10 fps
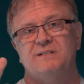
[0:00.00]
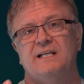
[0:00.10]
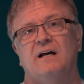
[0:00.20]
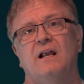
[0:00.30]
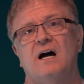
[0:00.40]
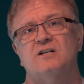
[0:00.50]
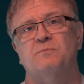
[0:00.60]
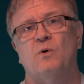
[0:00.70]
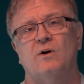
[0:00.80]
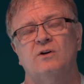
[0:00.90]
T.L.
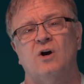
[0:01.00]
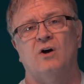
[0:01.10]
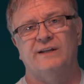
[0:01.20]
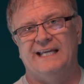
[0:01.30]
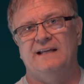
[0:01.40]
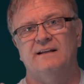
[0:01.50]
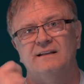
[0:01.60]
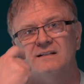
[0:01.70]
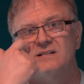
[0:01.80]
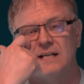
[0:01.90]
Osborne called
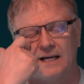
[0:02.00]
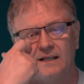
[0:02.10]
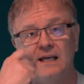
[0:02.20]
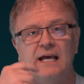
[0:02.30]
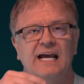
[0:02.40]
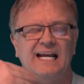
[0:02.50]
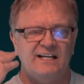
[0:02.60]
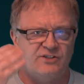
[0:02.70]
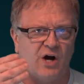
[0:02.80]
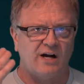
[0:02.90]
Healing the Sick.
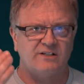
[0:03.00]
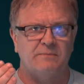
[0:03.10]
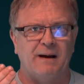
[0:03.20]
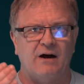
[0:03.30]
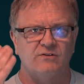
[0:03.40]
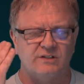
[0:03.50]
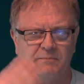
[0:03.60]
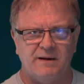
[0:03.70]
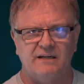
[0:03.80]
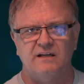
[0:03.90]
He talked about
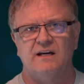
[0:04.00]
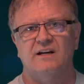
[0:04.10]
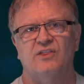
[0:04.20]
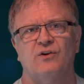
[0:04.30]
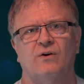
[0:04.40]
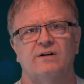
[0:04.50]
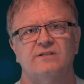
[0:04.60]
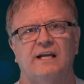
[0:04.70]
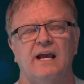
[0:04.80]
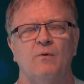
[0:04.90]
dominion and
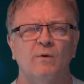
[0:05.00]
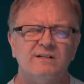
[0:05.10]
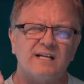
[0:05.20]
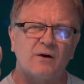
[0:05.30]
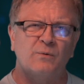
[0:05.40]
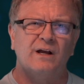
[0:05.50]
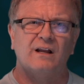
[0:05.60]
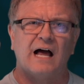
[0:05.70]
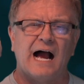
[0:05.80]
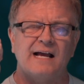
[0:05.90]
authority. And once I
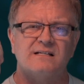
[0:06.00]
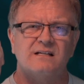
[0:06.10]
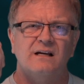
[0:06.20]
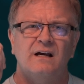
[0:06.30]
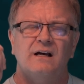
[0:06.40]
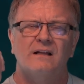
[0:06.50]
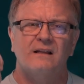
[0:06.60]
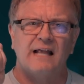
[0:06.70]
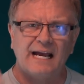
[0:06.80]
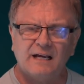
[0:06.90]
realized,
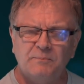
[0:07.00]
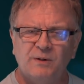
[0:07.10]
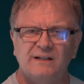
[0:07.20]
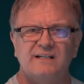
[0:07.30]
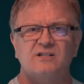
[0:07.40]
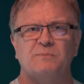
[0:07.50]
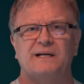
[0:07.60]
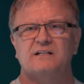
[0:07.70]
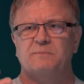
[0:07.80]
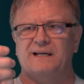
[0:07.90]
like a
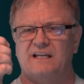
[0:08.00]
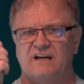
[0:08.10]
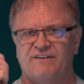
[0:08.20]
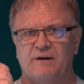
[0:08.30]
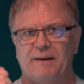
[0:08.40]
policeman has been given a